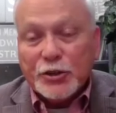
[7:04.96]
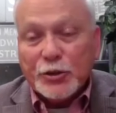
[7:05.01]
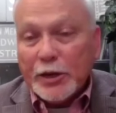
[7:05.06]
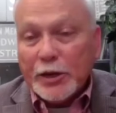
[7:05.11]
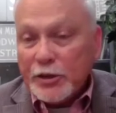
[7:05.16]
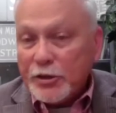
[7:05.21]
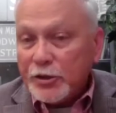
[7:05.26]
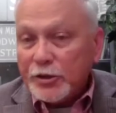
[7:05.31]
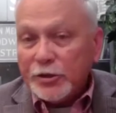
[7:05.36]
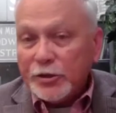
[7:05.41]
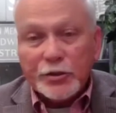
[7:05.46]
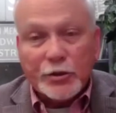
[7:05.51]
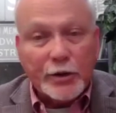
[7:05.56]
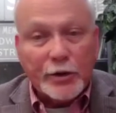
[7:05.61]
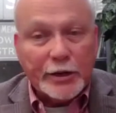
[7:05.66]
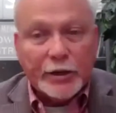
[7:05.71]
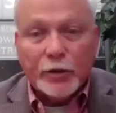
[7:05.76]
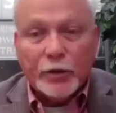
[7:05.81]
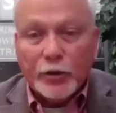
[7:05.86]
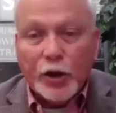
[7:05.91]
in the
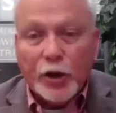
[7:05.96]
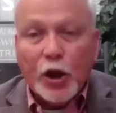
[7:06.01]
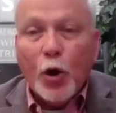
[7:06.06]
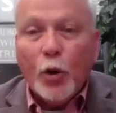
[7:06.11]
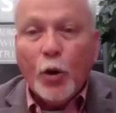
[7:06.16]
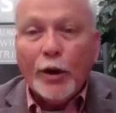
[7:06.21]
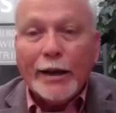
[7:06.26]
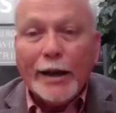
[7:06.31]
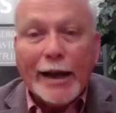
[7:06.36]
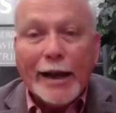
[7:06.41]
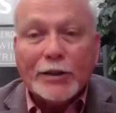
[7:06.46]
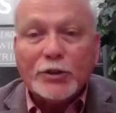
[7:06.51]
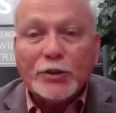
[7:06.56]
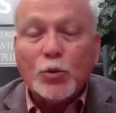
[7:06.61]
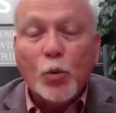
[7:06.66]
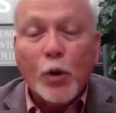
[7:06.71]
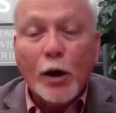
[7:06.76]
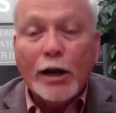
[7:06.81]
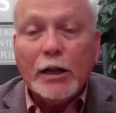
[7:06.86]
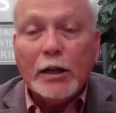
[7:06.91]
situation, so I don't know
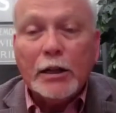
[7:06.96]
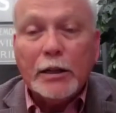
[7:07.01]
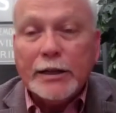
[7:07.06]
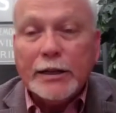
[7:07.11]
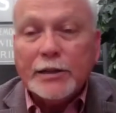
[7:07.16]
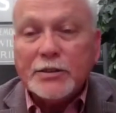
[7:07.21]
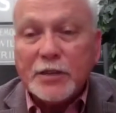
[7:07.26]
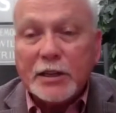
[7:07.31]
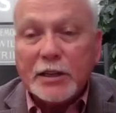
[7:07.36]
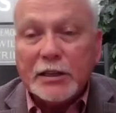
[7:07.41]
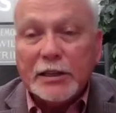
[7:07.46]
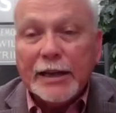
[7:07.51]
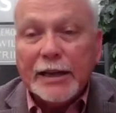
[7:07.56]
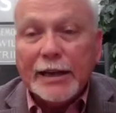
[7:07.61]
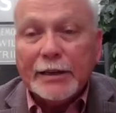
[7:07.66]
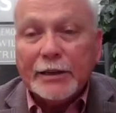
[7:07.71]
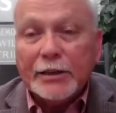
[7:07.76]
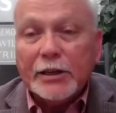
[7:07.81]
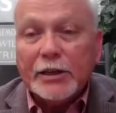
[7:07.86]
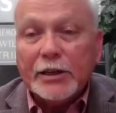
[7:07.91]
it as well
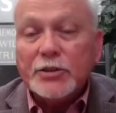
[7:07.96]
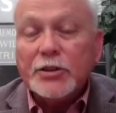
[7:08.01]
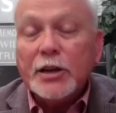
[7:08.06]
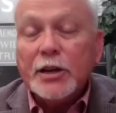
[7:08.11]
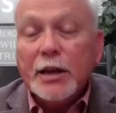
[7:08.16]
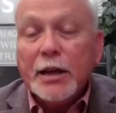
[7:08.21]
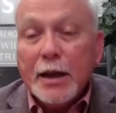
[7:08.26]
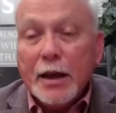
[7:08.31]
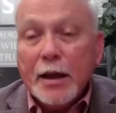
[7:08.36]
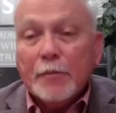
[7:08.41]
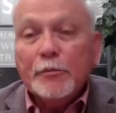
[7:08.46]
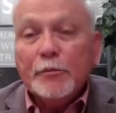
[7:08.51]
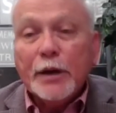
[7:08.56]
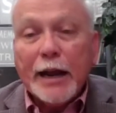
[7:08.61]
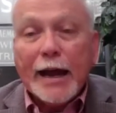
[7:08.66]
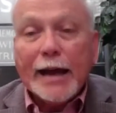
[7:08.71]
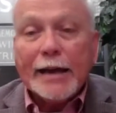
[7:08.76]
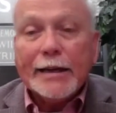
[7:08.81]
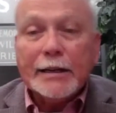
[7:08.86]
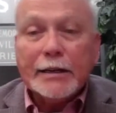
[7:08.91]
as the client does,
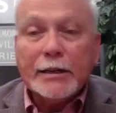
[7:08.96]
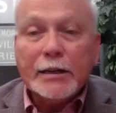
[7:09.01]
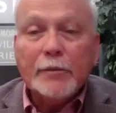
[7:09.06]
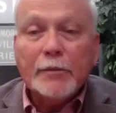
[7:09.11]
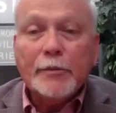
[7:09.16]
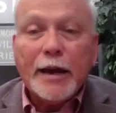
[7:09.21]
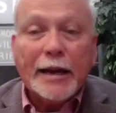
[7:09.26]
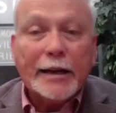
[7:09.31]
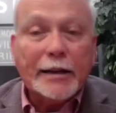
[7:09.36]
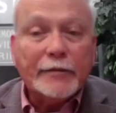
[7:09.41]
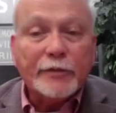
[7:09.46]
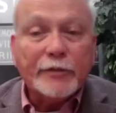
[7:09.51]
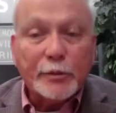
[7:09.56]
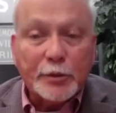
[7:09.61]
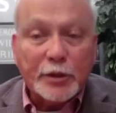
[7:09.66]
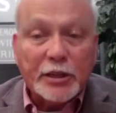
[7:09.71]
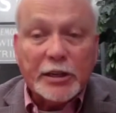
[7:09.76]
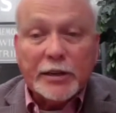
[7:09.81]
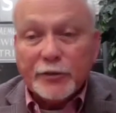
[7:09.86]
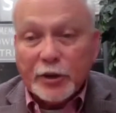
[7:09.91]
but I can come
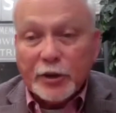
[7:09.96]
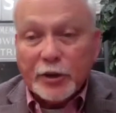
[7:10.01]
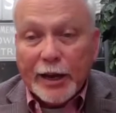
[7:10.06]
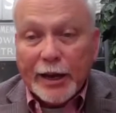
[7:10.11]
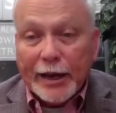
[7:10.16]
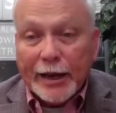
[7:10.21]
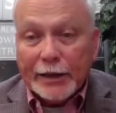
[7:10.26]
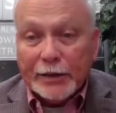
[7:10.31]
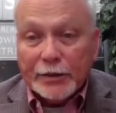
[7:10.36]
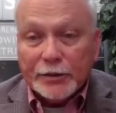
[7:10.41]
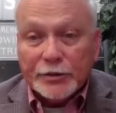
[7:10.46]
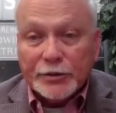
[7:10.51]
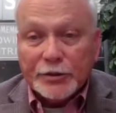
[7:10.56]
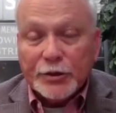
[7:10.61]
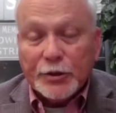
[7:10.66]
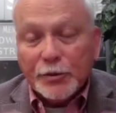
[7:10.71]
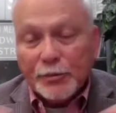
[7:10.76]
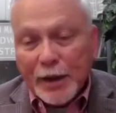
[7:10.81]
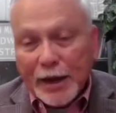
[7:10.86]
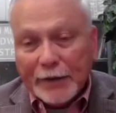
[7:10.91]
at it from a different
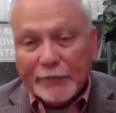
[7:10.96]
angle.